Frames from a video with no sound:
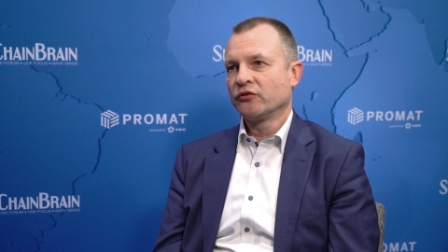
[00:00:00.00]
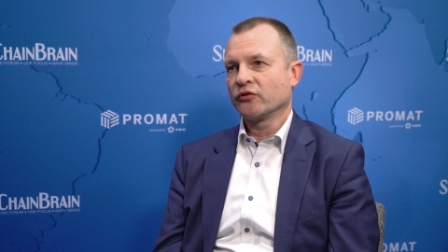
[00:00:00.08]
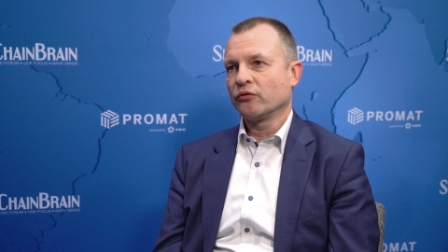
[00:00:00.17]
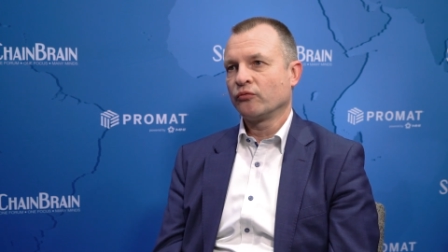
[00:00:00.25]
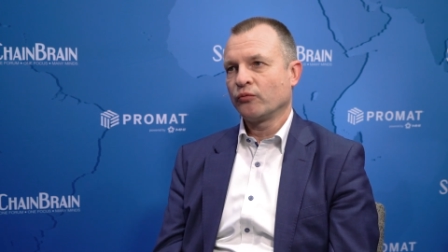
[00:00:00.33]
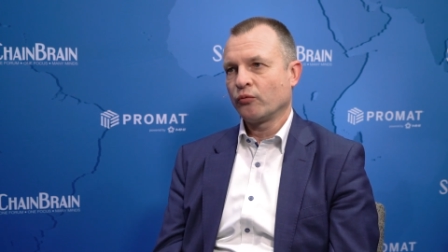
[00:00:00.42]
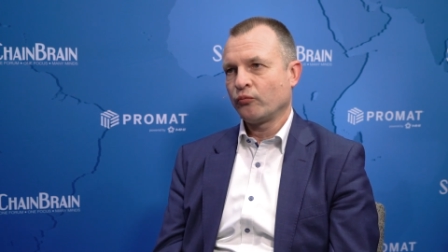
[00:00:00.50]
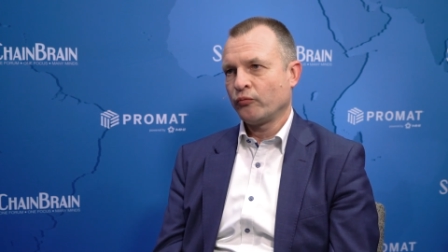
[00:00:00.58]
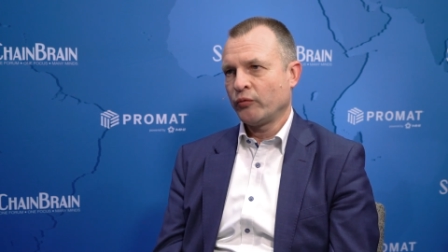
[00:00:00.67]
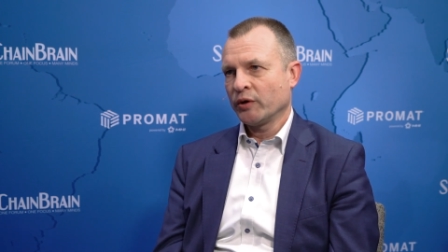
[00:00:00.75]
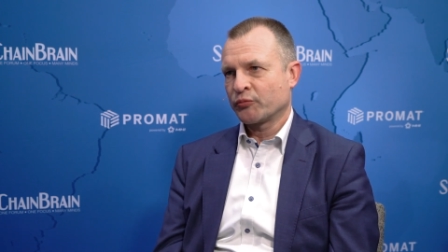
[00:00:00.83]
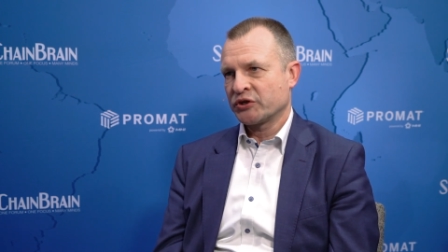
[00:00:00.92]
So
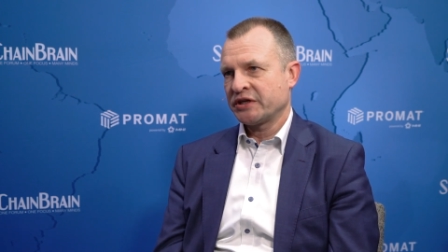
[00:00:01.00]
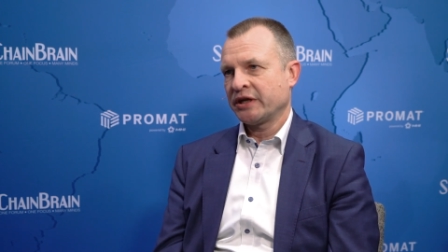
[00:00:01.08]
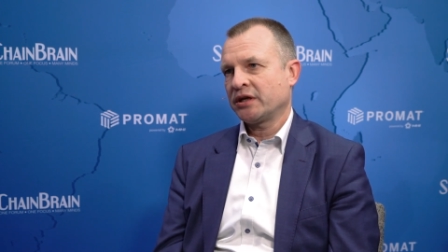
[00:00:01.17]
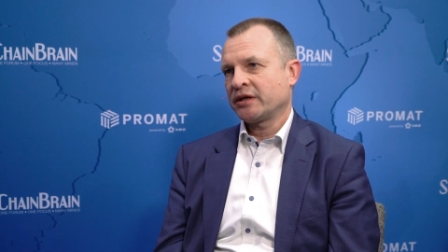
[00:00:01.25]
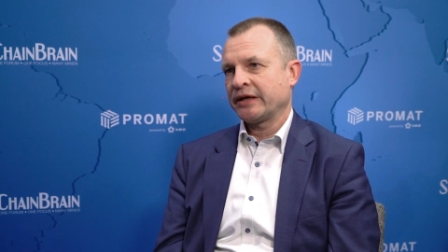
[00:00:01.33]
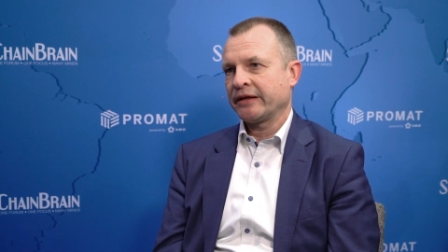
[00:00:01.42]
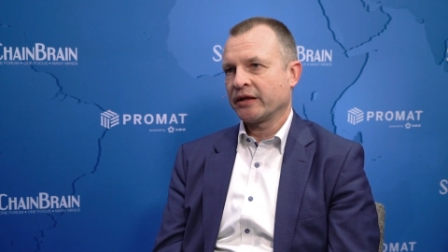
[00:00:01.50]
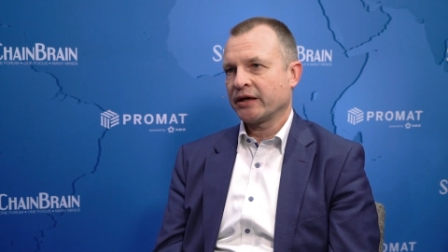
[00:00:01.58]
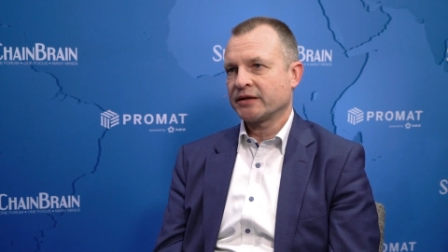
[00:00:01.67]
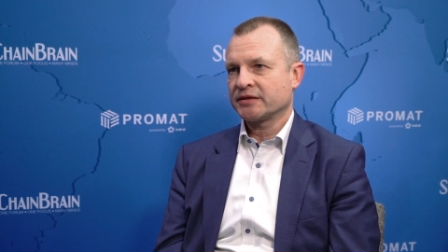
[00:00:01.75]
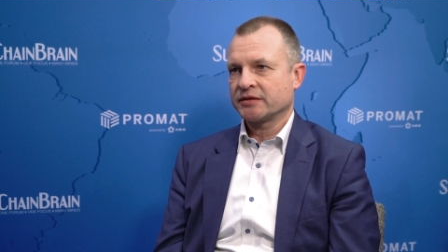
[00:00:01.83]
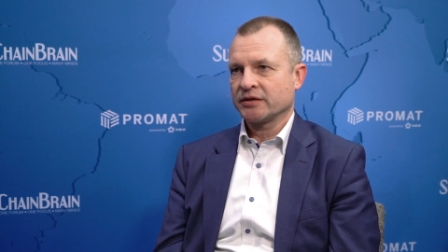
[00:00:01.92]
we're predicting
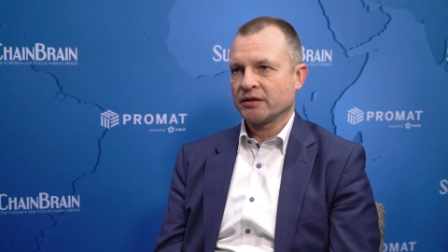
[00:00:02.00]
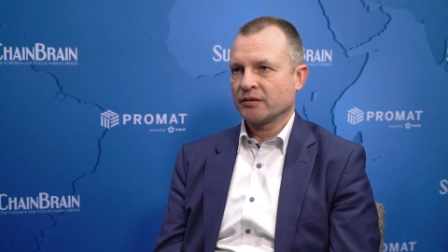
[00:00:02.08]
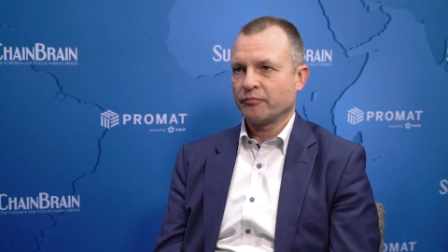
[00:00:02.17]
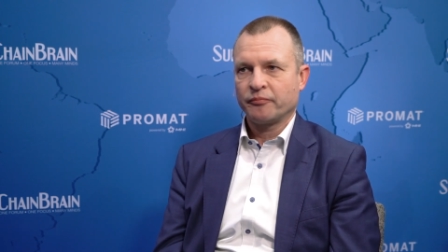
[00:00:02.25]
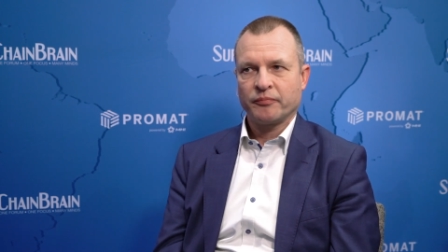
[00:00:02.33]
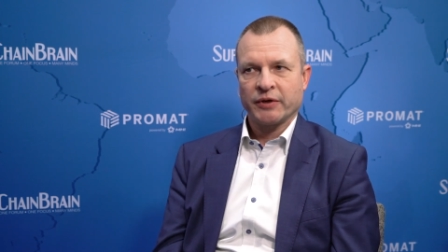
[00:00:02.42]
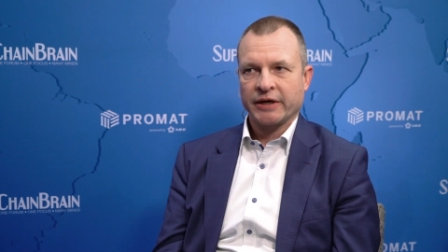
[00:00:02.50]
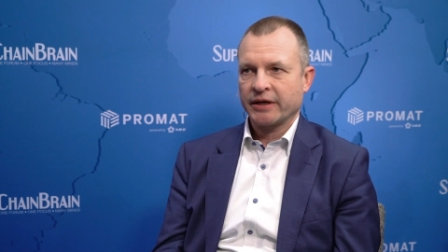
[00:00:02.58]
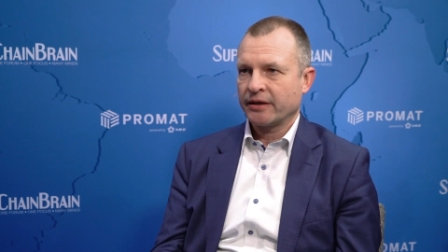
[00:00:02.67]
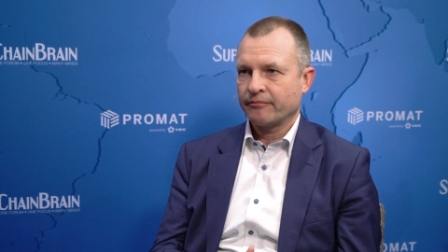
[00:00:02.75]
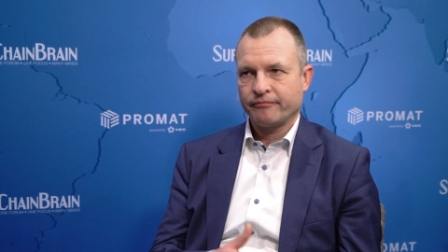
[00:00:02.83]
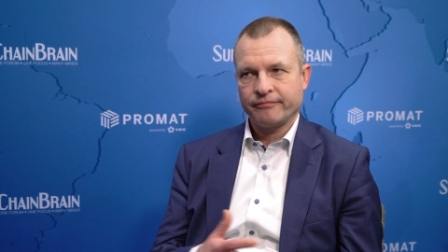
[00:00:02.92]
that uh,
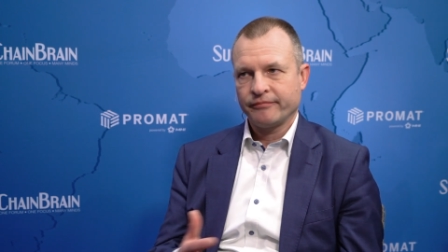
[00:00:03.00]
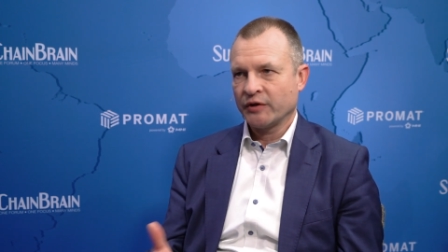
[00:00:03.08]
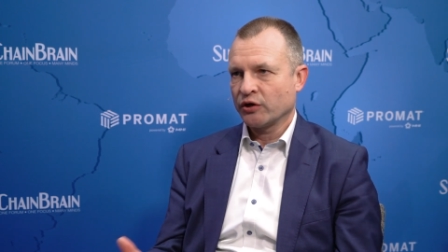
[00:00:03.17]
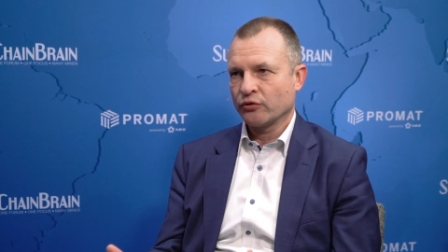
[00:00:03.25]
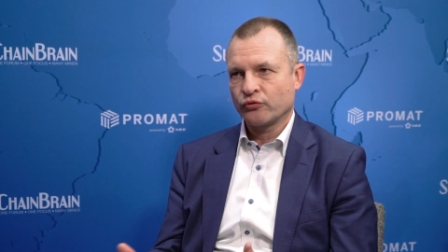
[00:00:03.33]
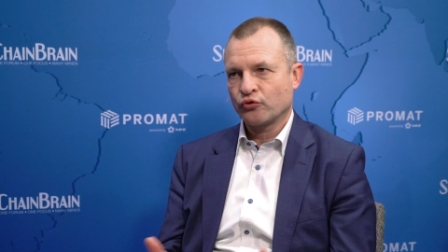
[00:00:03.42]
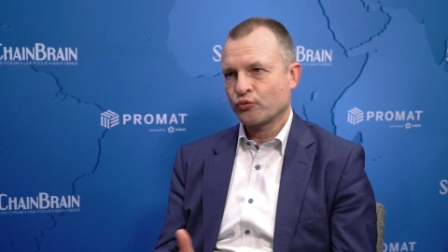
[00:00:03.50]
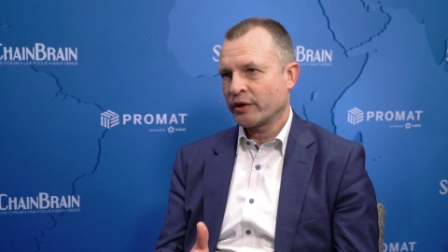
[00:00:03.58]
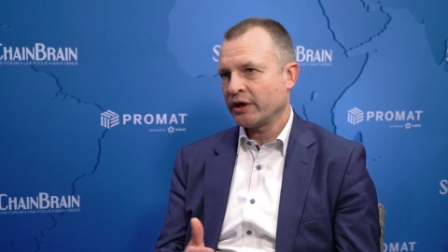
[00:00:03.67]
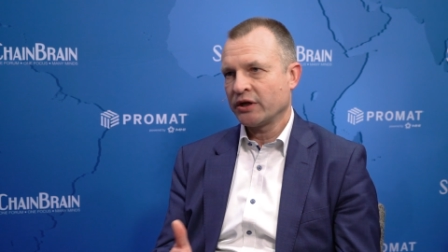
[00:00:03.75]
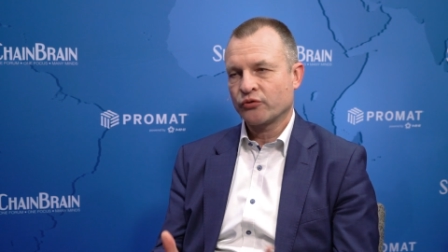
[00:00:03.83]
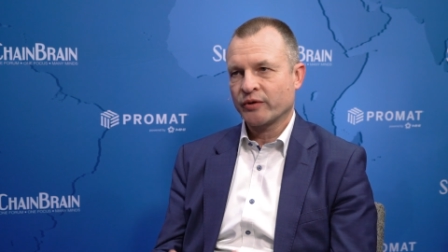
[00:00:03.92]
by you know
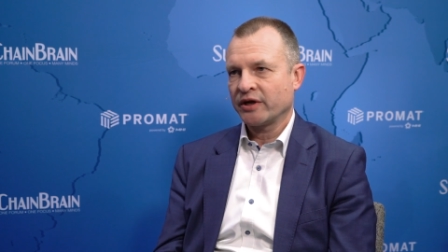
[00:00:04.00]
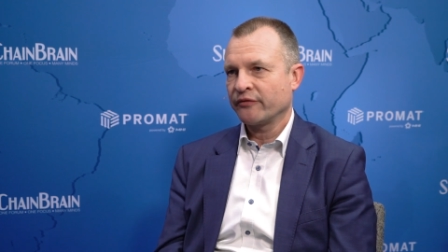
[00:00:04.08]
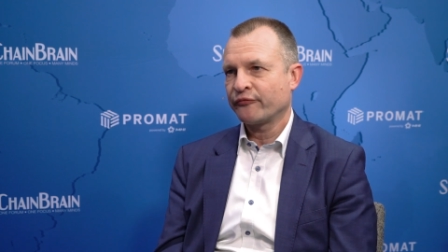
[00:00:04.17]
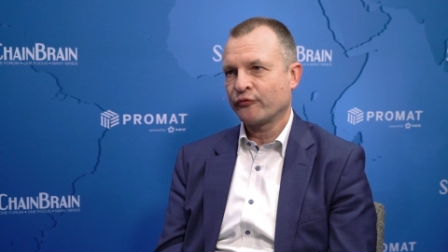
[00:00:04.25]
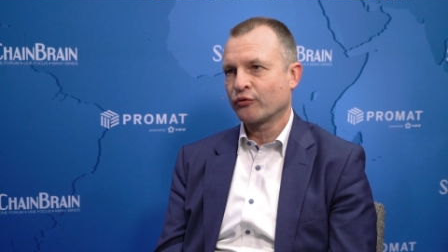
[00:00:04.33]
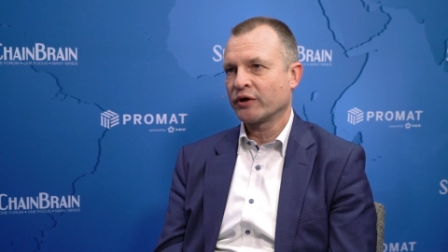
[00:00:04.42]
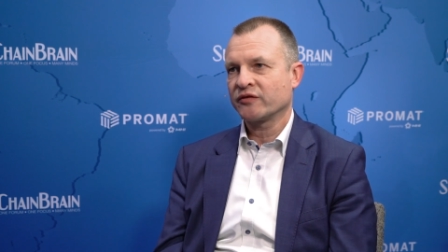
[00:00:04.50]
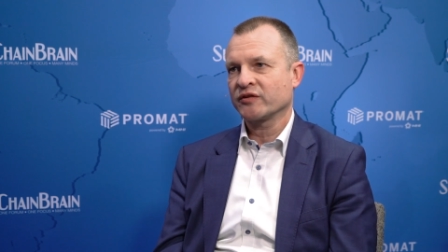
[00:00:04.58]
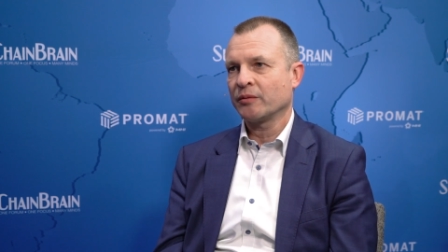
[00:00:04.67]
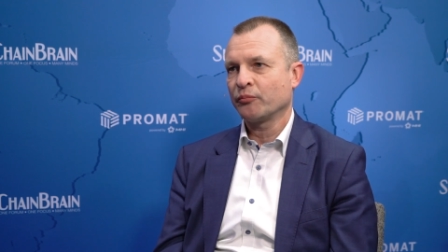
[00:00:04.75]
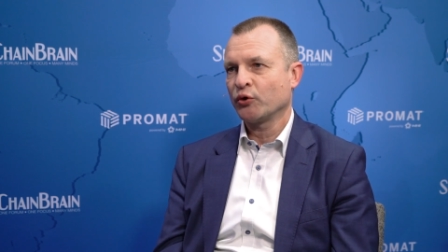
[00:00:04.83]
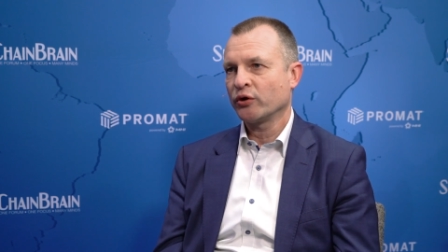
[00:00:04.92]
twenty twenty-four at
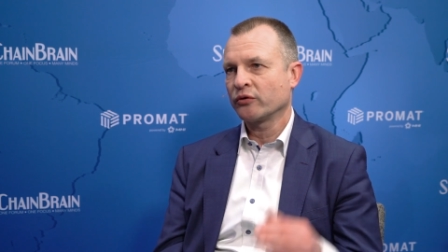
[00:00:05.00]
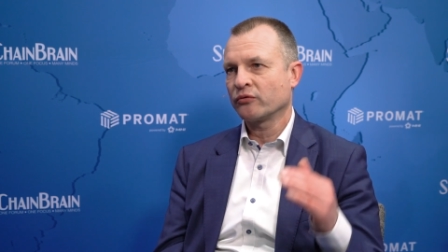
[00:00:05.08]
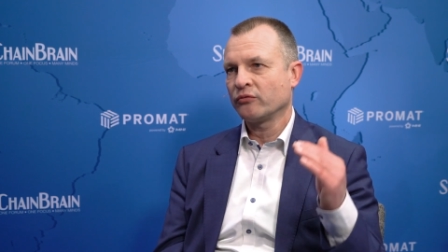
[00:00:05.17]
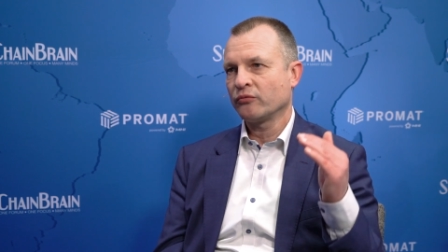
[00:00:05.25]
some point,